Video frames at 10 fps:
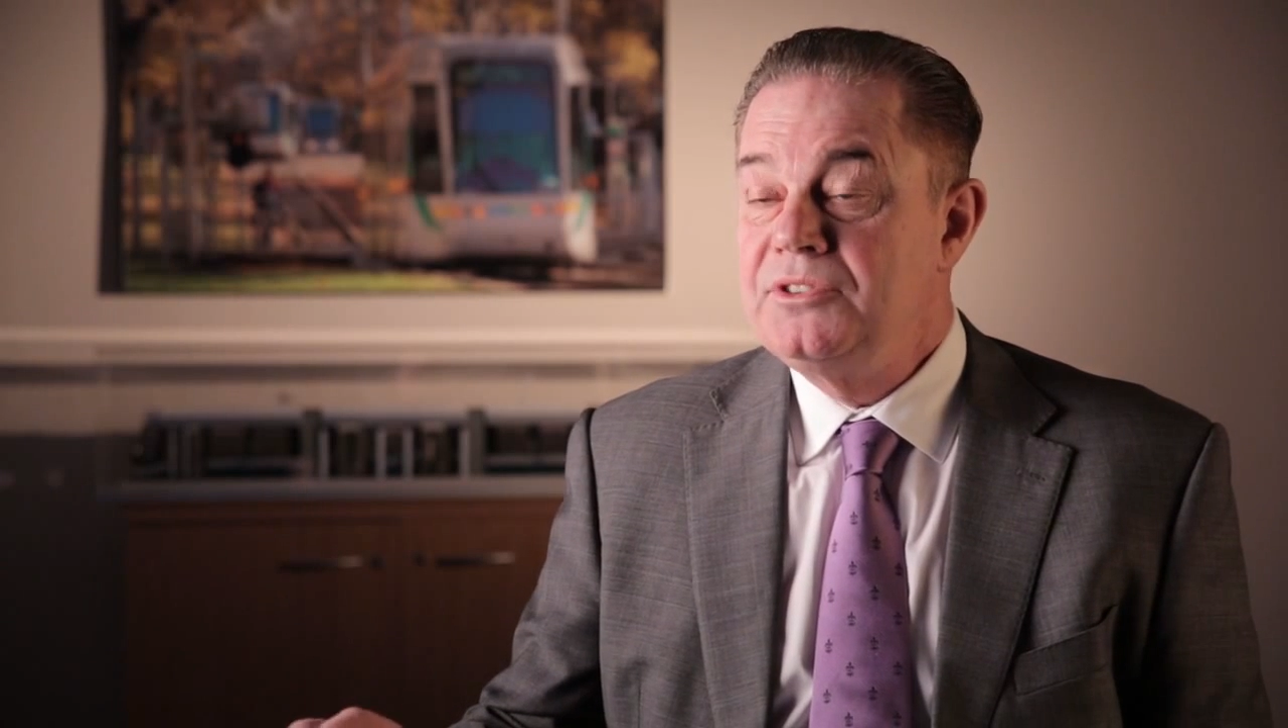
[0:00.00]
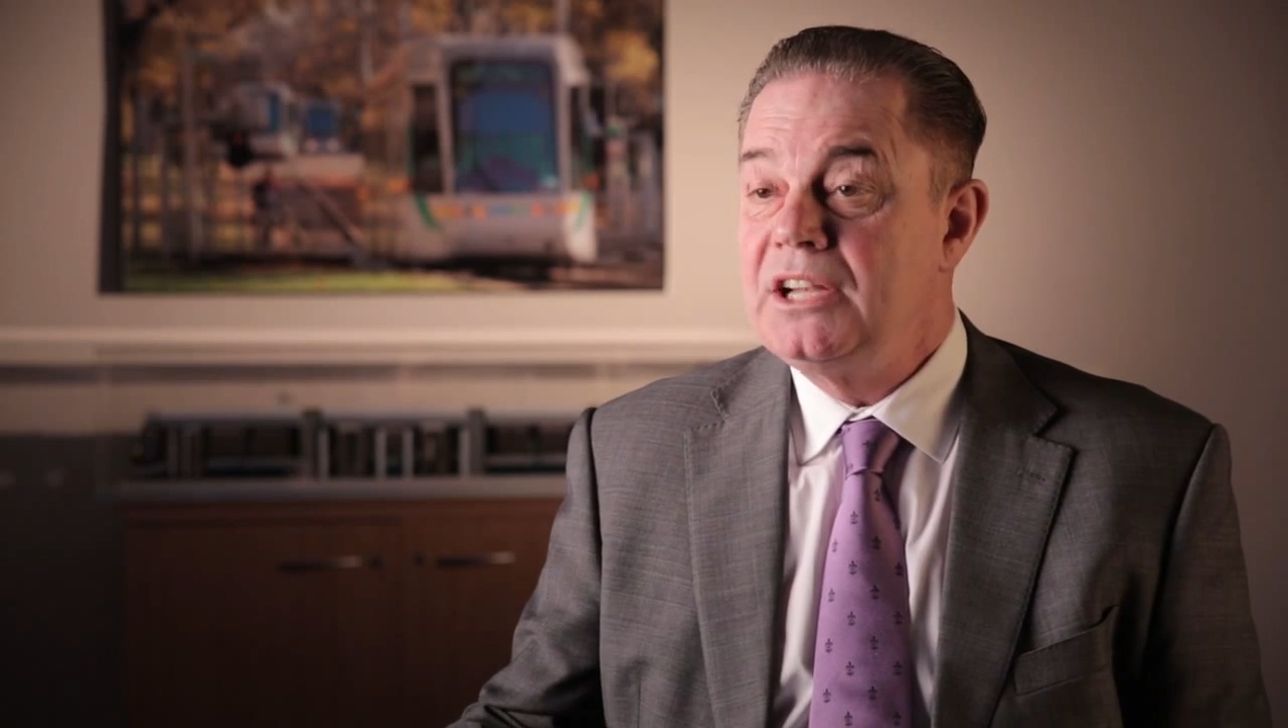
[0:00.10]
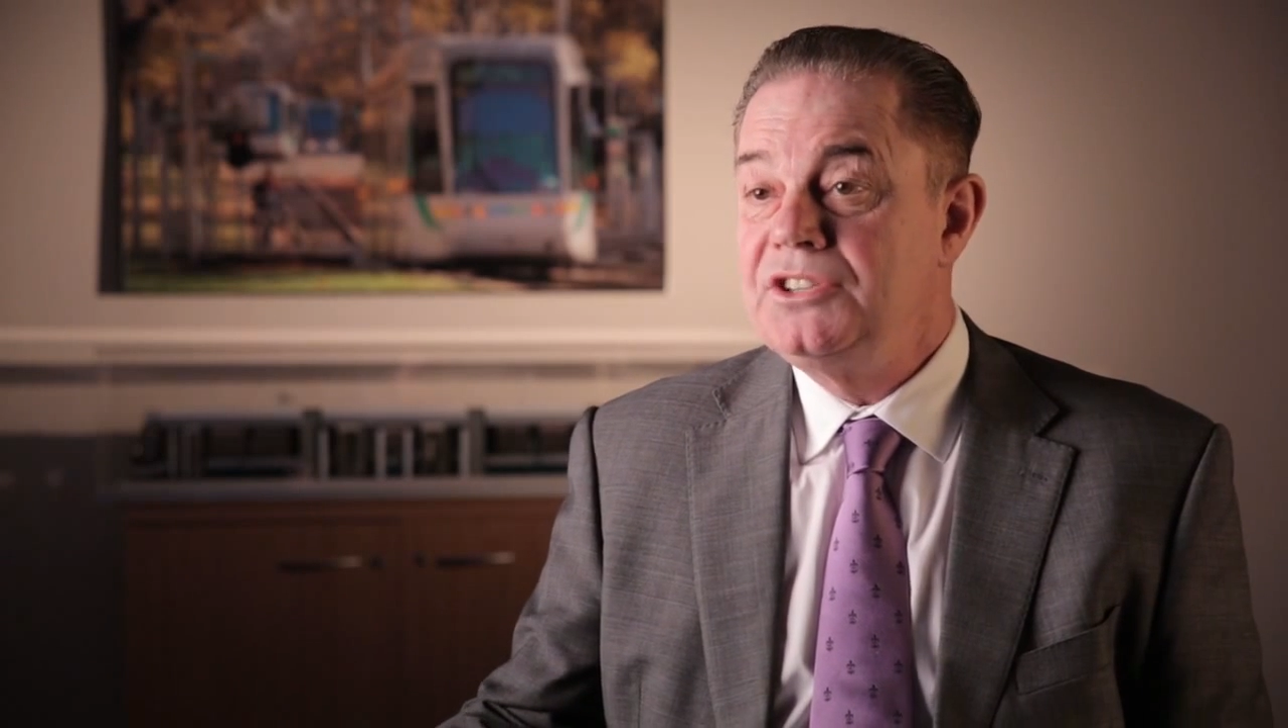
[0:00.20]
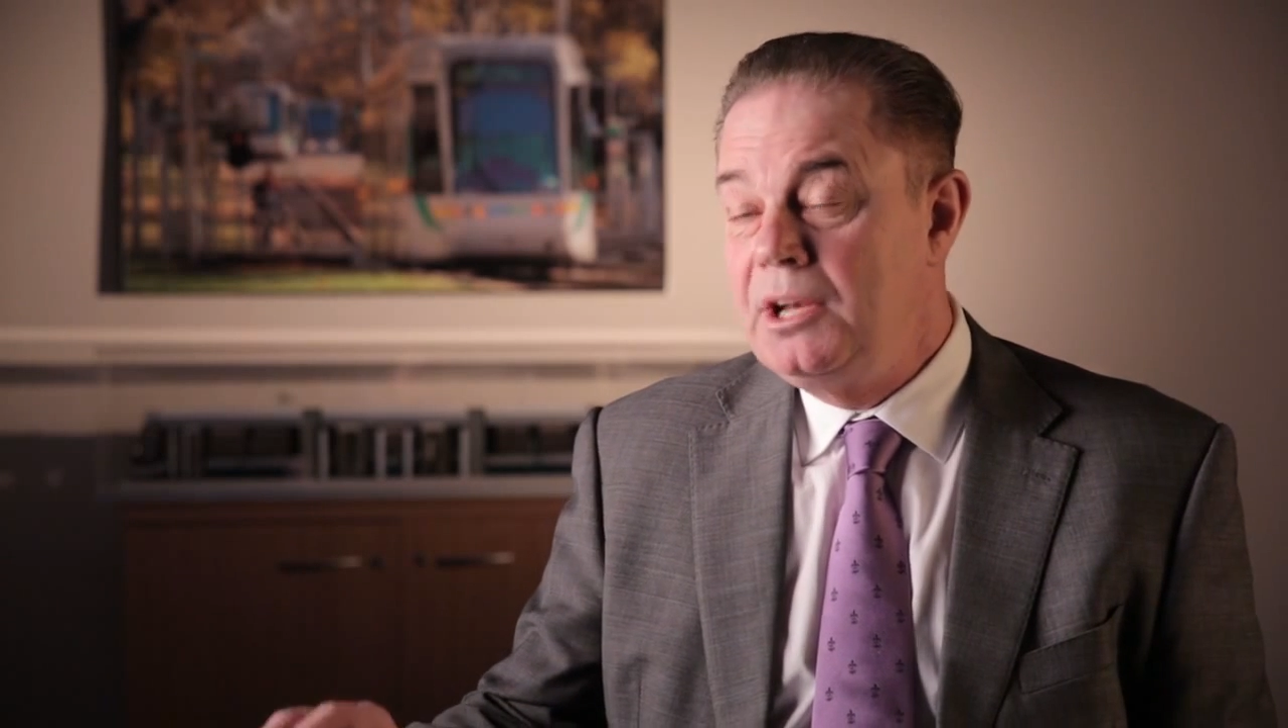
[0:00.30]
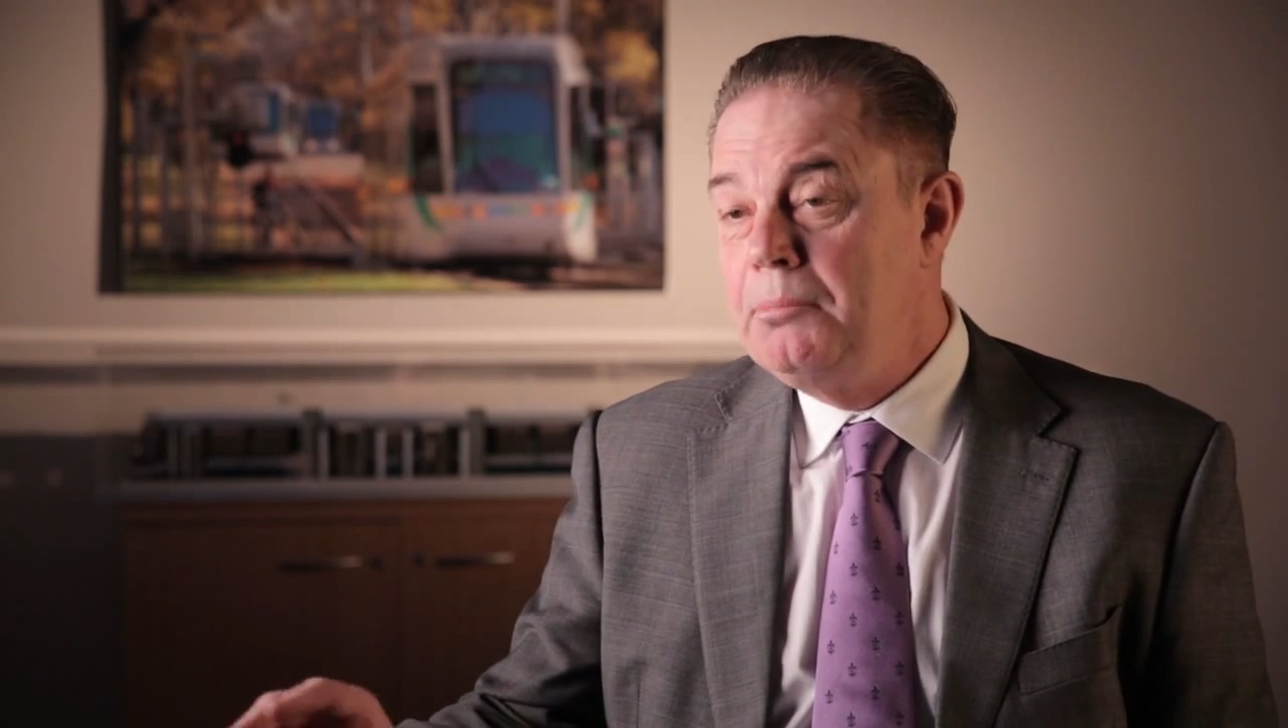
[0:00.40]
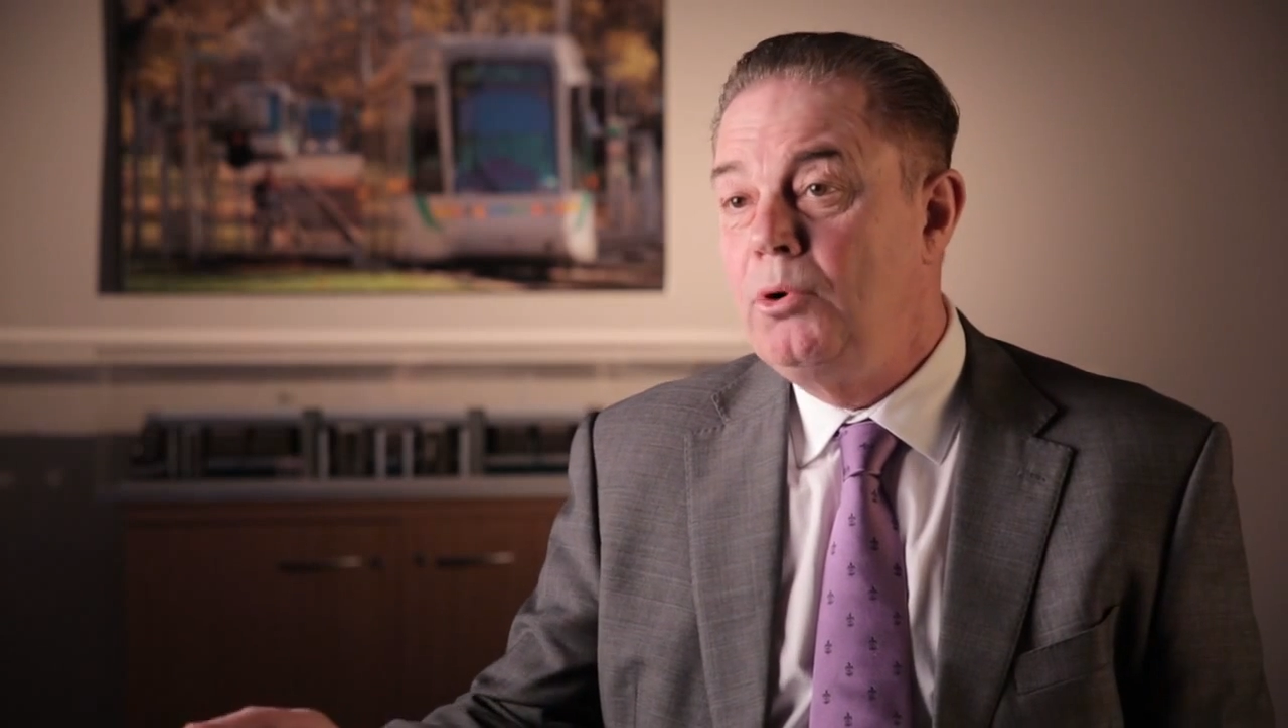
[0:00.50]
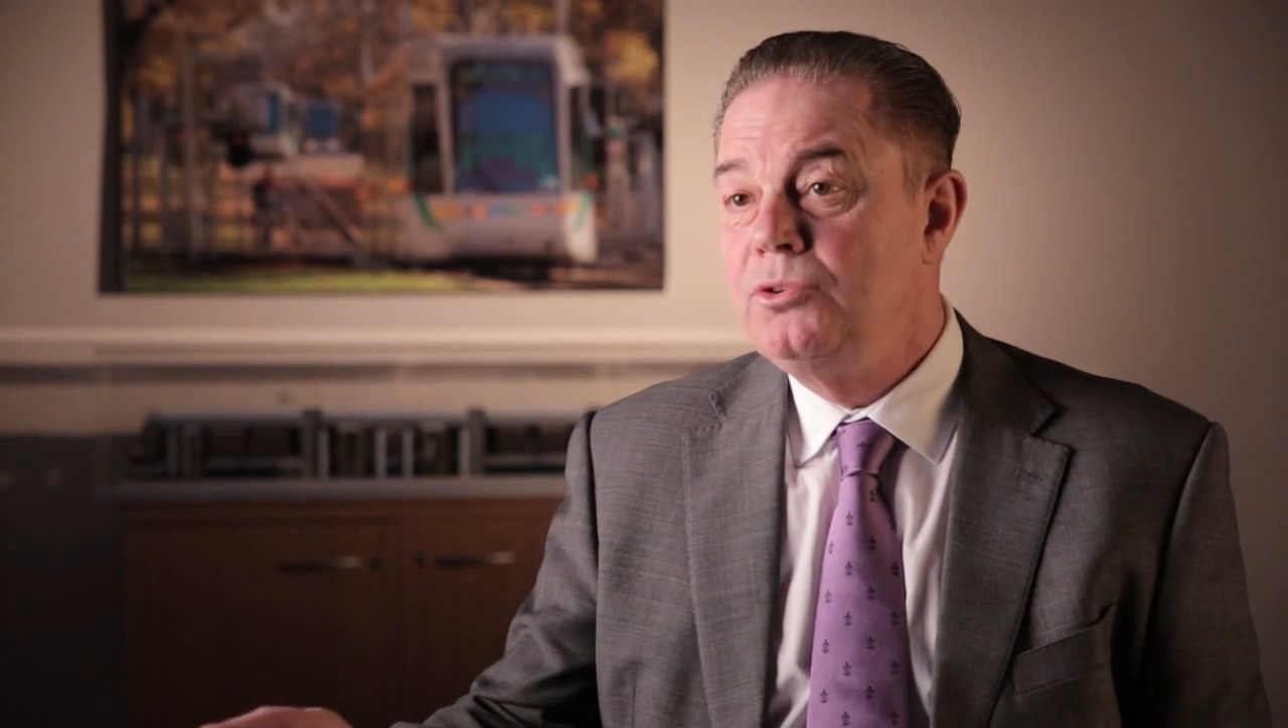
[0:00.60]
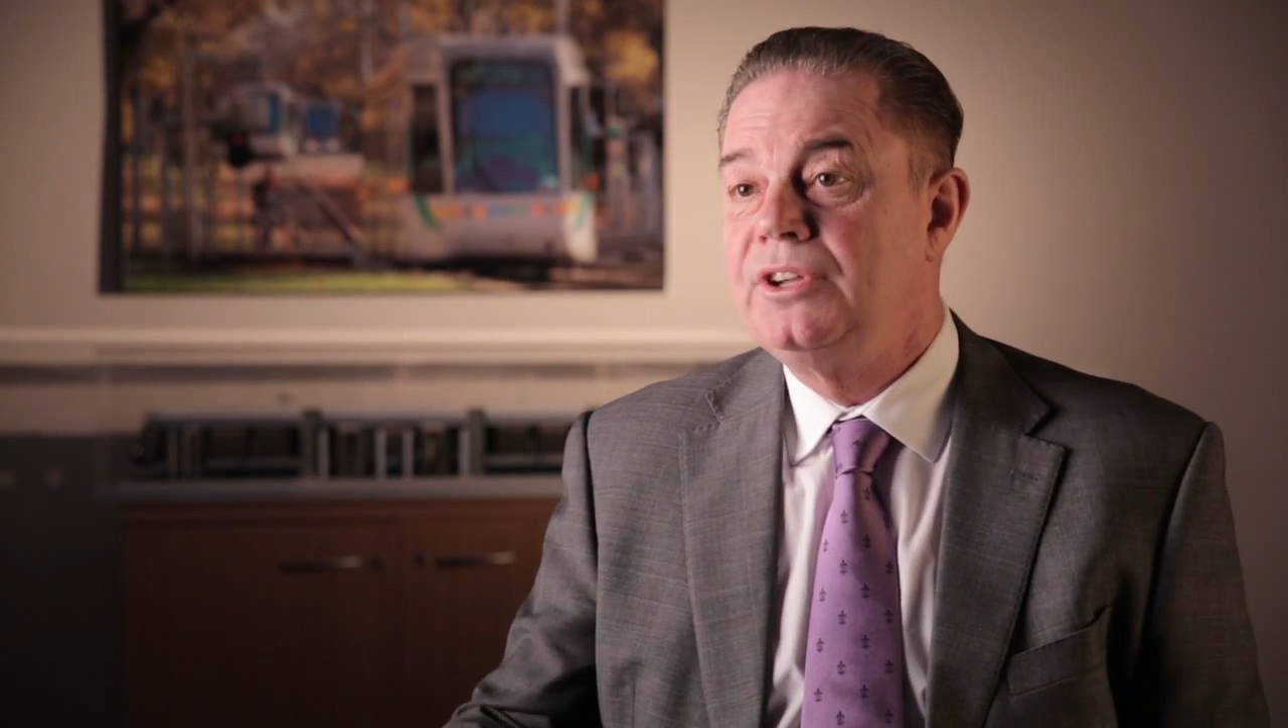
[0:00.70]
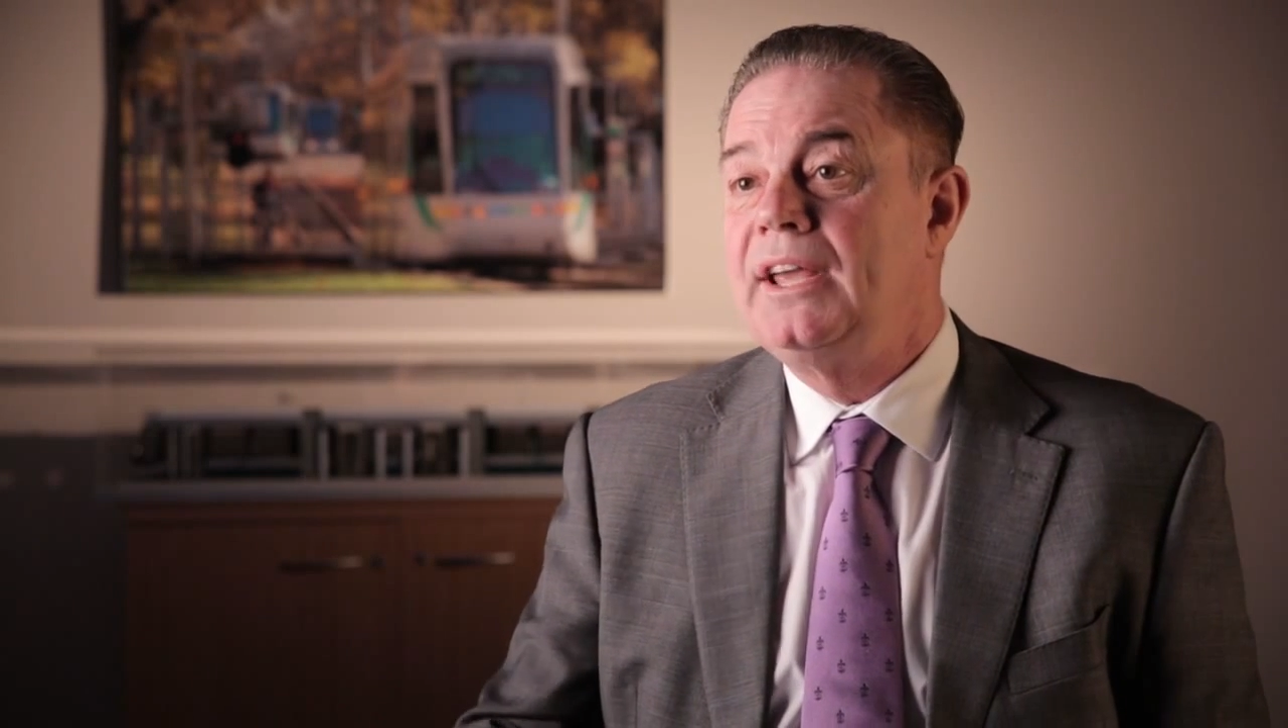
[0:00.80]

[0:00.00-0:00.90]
It's actually in a porter